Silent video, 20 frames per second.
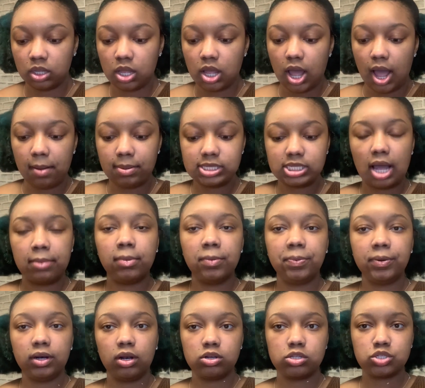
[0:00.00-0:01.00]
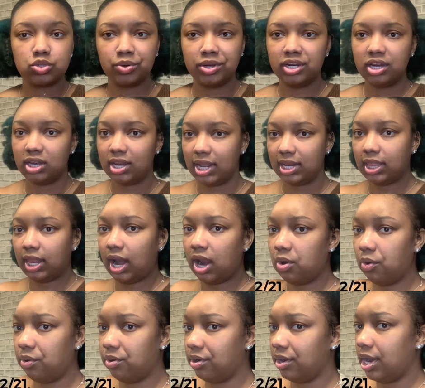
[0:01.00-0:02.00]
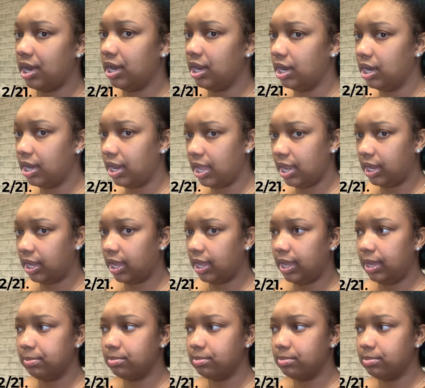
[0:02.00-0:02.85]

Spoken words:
I'm gonna put on the screen the date that I ordered it and then the day it came,